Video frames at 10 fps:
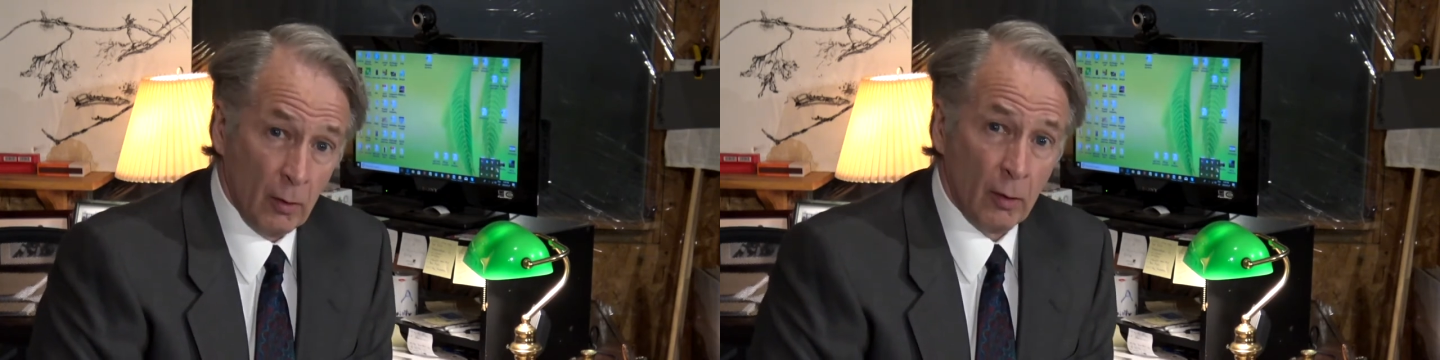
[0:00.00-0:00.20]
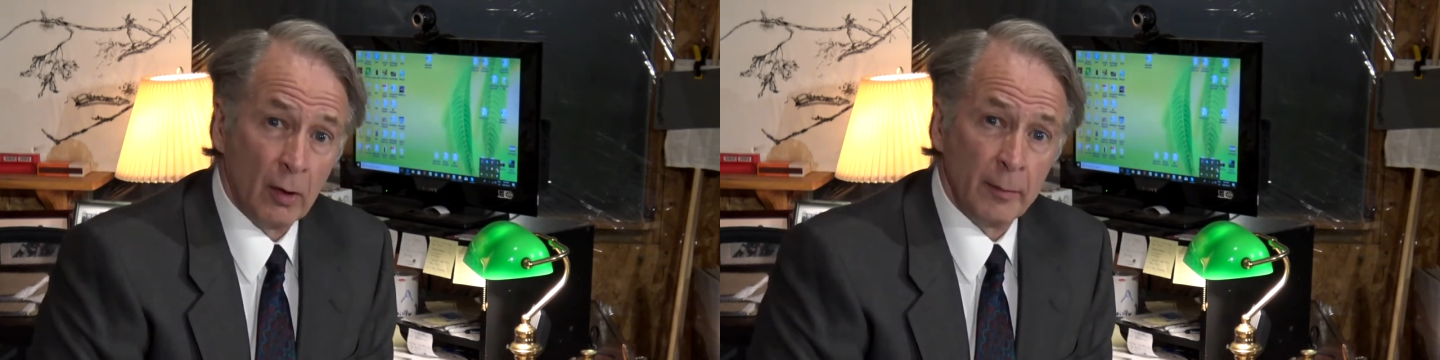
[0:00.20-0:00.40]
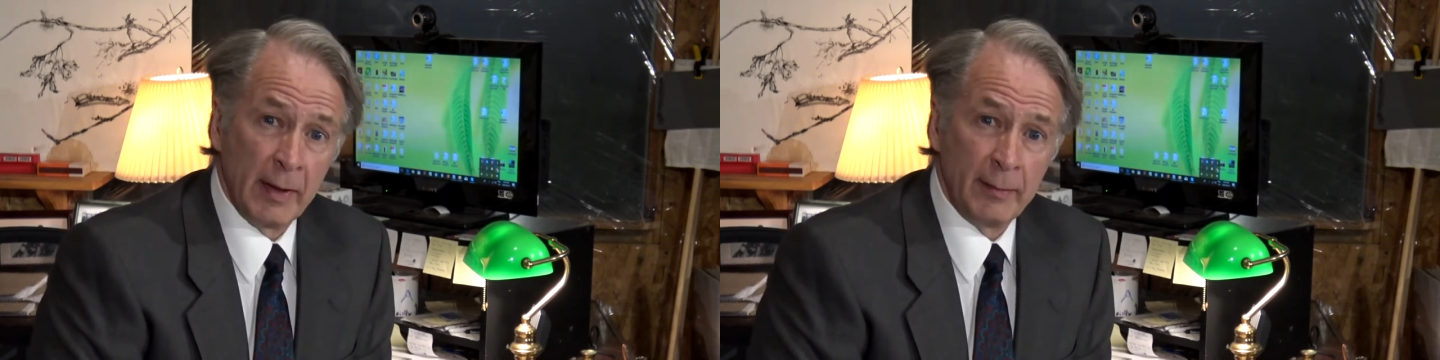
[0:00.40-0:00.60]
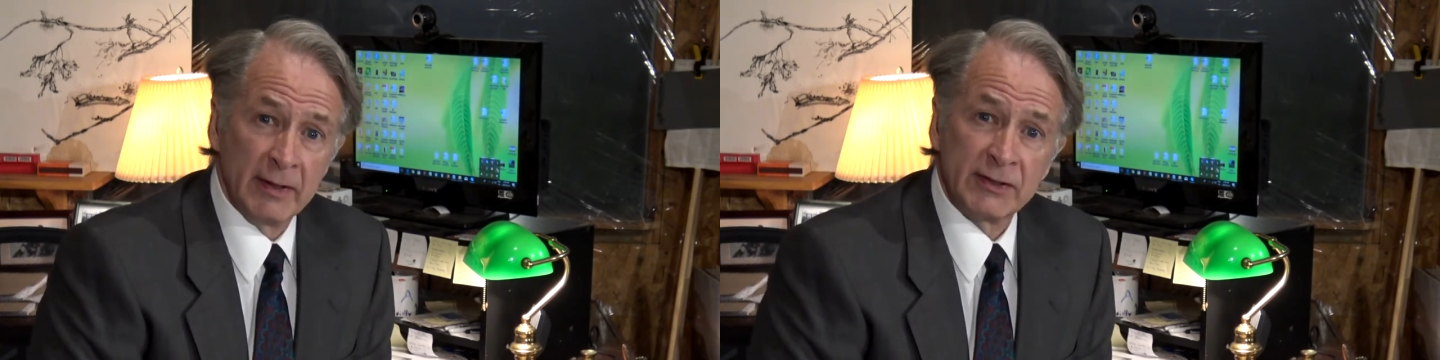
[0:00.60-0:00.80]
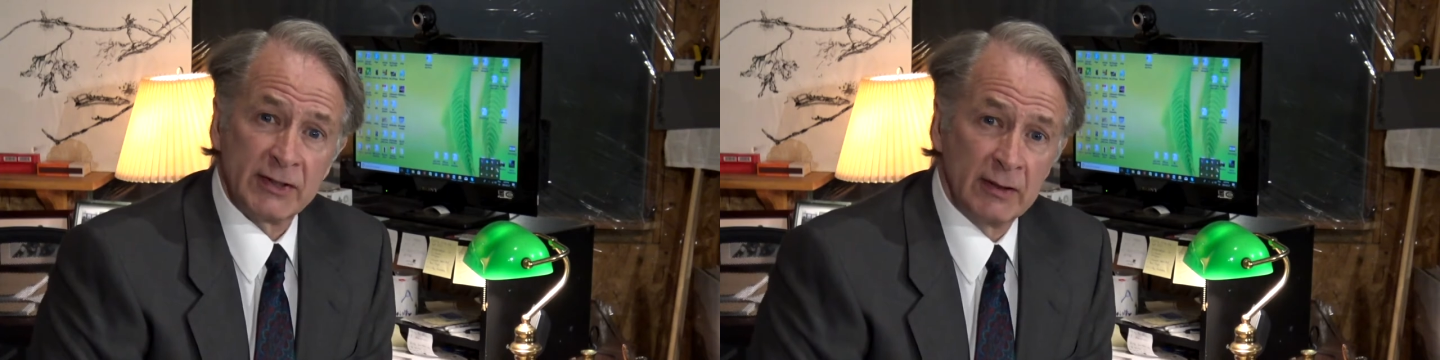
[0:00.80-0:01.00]
Or
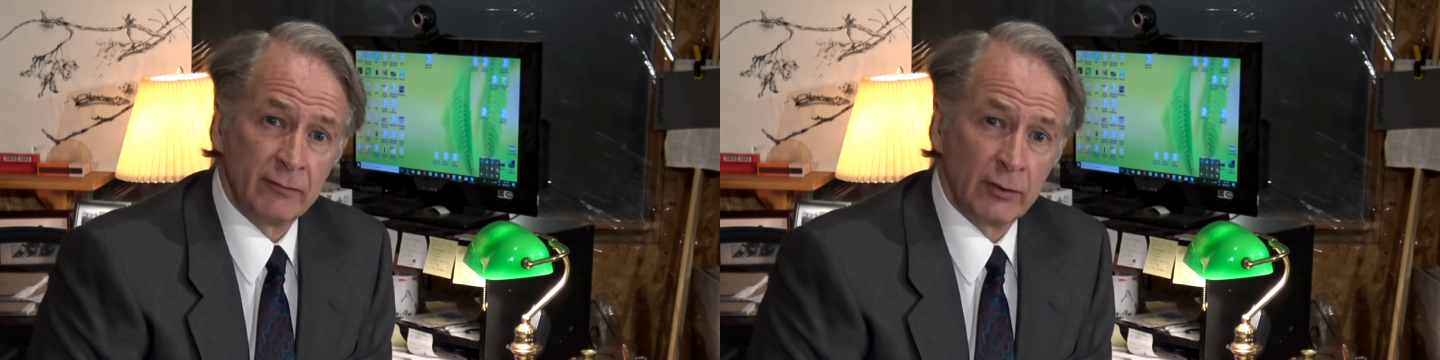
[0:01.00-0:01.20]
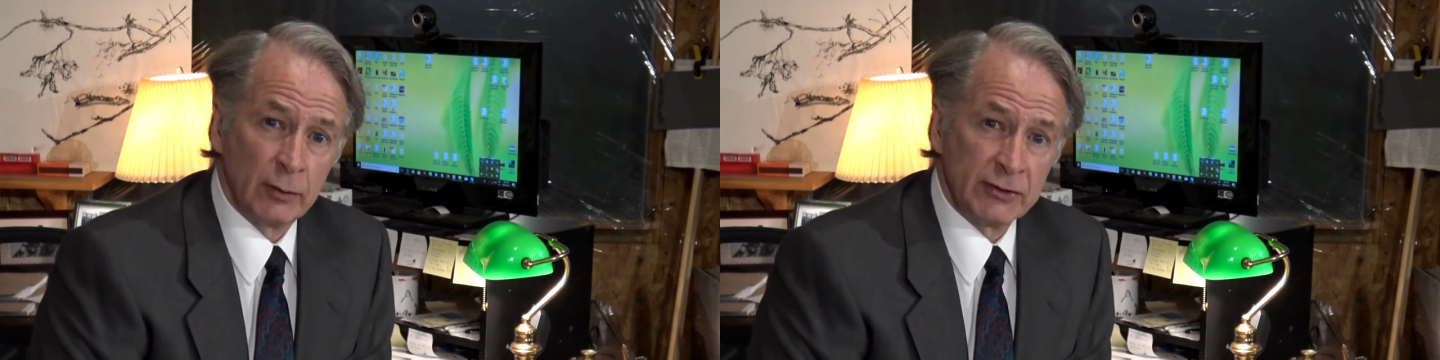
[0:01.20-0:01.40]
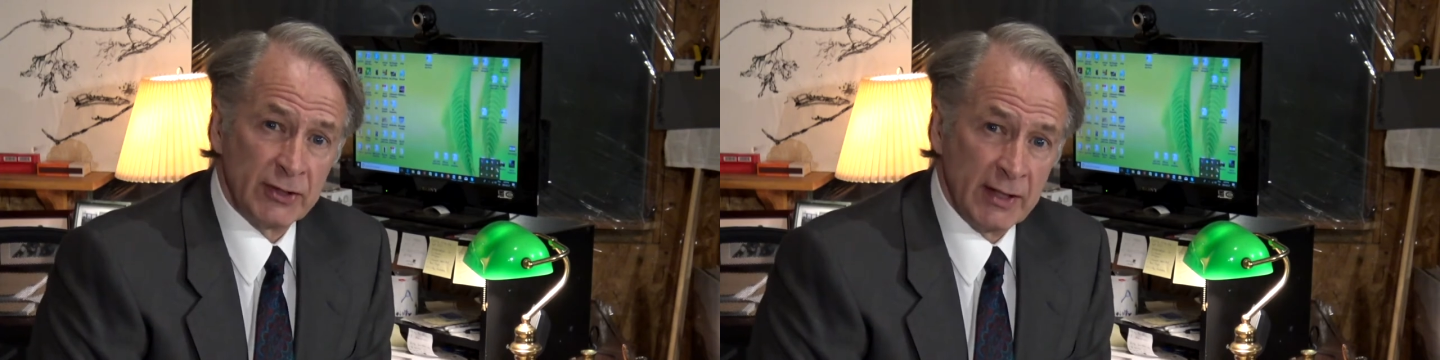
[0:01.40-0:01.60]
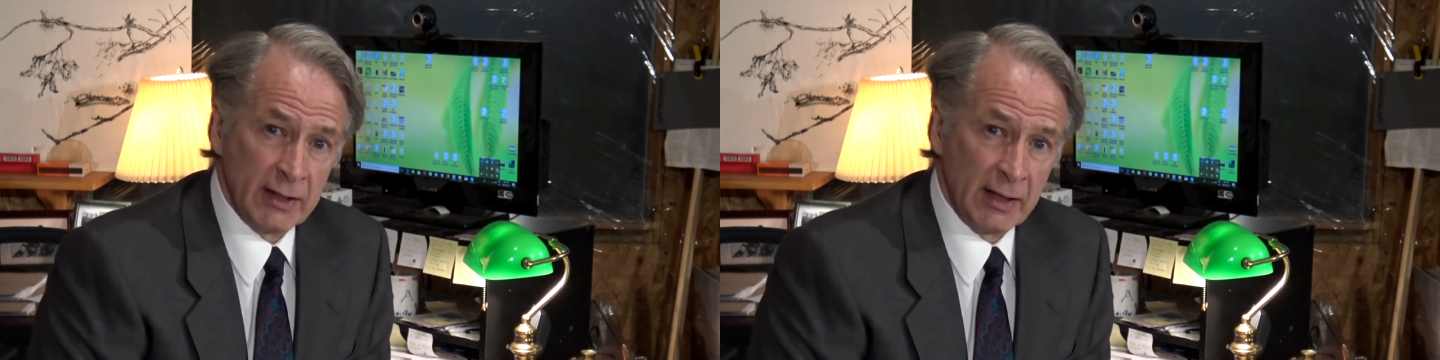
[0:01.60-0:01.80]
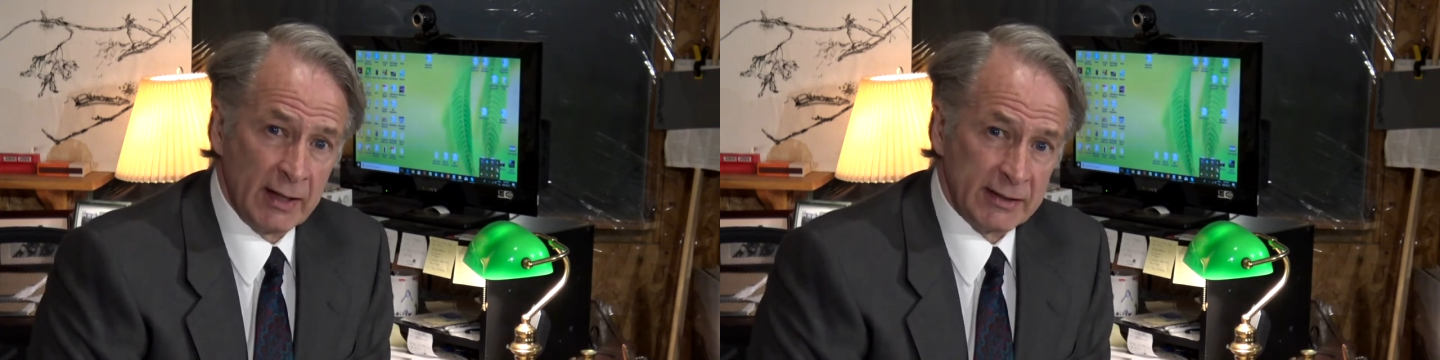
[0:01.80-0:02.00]
maybe it's the influence of the
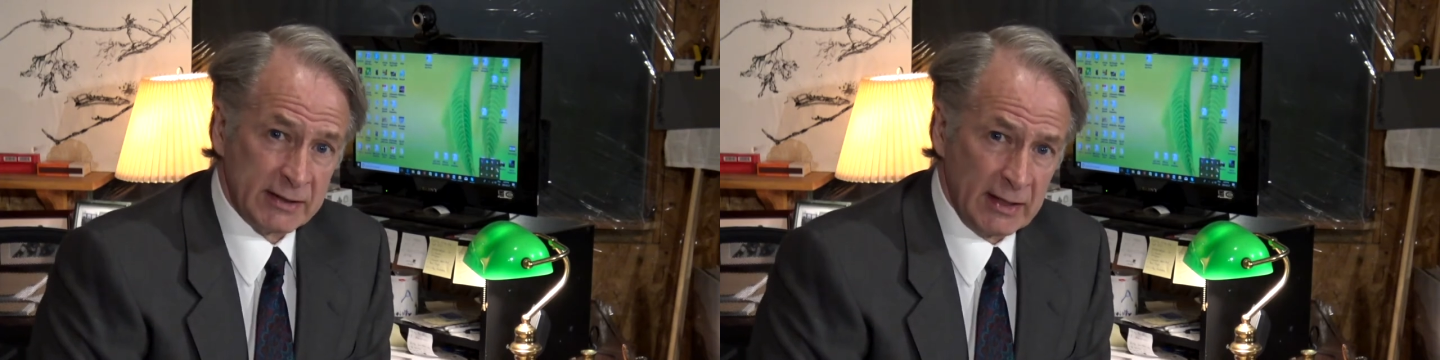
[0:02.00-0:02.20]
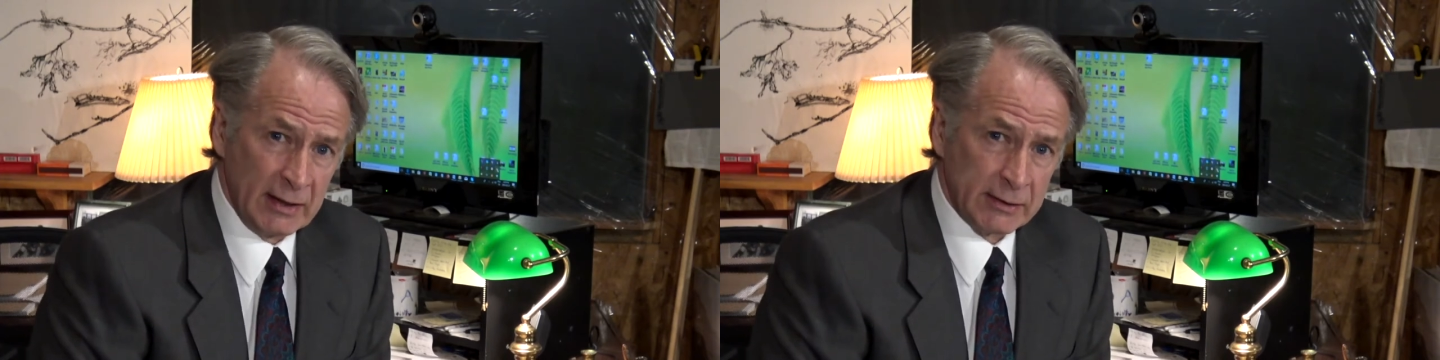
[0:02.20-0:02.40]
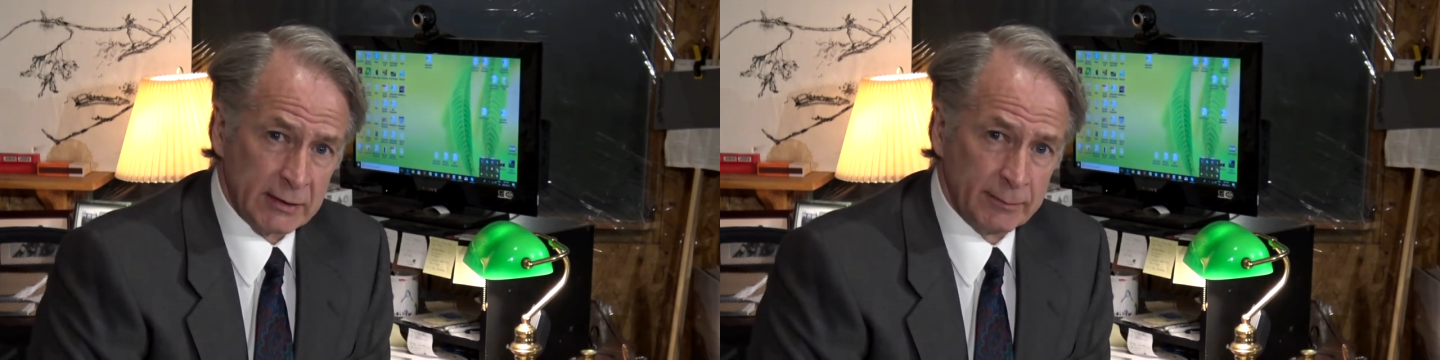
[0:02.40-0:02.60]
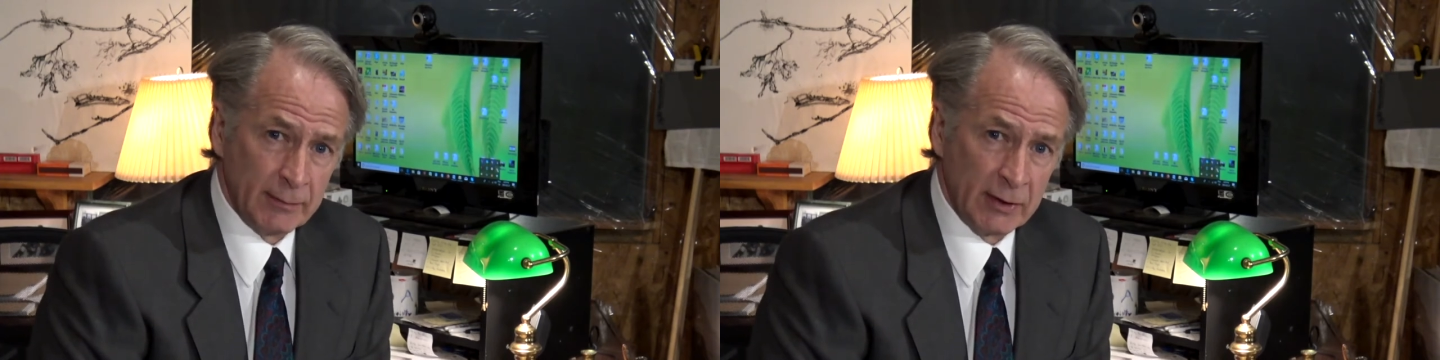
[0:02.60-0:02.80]
United States,